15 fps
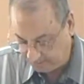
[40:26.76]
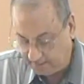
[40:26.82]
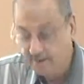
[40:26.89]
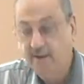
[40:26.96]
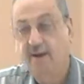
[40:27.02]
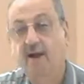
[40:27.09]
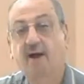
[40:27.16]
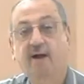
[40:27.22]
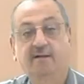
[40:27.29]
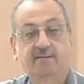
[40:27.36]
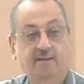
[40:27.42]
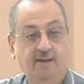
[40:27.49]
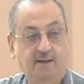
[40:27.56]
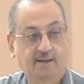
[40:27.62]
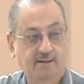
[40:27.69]
Haza.
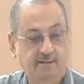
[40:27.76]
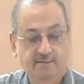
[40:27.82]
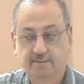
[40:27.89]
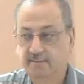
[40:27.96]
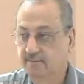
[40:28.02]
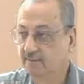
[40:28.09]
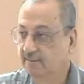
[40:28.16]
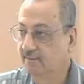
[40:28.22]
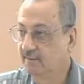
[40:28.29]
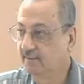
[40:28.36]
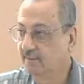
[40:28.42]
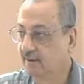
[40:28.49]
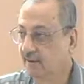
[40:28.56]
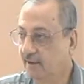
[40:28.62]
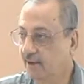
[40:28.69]

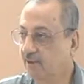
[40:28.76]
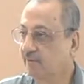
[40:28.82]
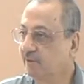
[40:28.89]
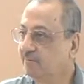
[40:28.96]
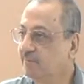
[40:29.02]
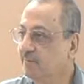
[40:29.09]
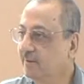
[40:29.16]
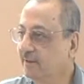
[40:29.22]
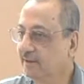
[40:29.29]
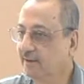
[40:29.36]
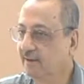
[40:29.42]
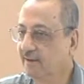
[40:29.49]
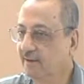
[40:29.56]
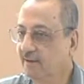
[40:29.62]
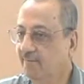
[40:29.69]
Are you with me, brother?
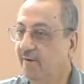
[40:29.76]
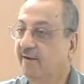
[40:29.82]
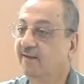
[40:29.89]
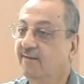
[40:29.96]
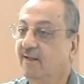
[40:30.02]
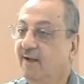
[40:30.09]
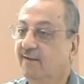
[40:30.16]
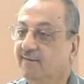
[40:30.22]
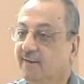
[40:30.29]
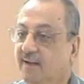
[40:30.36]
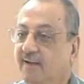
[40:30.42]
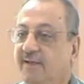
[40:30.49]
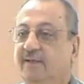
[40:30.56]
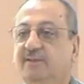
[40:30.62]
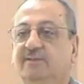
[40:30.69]
What is haza?
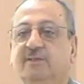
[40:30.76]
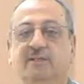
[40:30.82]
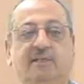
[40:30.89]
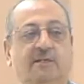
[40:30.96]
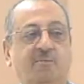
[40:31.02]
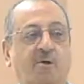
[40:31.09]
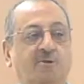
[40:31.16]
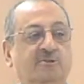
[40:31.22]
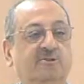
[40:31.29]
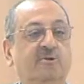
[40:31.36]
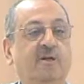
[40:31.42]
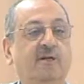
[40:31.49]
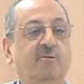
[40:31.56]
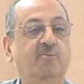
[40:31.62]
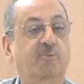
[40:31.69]
It is a
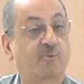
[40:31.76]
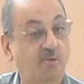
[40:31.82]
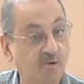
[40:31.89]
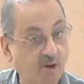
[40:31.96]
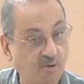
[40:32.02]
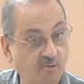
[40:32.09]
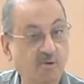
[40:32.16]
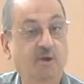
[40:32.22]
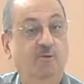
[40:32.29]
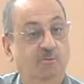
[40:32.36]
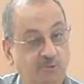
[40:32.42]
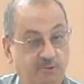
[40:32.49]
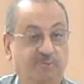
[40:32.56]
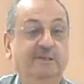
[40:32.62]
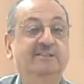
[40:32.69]
demonstrative pronoun,
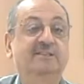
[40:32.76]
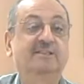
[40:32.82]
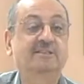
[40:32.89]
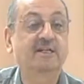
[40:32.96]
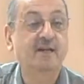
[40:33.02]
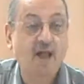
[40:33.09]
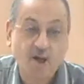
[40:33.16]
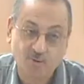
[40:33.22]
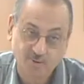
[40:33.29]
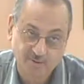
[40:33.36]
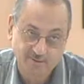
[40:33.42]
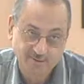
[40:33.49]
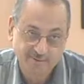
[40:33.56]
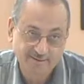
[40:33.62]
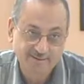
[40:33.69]
which means it's a noun.
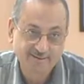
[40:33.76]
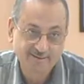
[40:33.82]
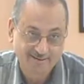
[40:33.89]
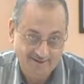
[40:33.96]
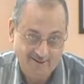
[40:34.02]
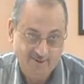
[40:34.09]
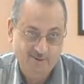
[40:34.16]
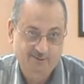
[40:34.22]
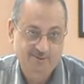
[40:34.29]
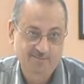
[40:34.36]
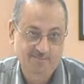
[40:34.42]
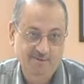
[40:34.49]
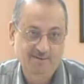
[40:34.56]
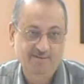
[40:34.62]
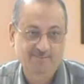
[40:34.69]
Are you with
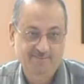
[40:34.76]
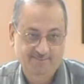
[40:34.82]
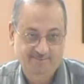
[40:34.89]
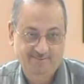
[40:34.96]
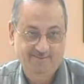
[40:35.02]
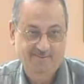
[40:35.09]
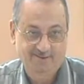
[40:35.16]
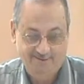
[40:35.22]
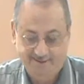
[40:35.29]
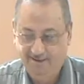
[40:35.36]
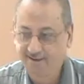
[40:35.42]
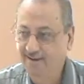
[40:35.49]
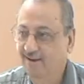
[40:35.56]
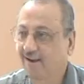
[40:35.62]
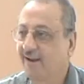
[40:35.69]
me? Okay.
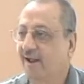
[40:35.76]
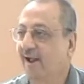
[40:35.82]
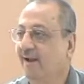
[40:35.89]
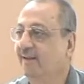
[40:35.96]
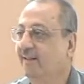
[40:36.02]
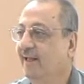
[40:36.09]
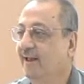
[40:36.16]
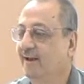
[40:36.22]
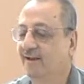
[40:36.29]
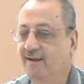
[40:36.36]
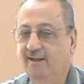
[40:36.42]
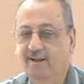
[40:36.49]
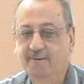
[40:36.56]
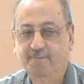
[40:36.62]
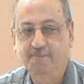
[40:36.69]
And then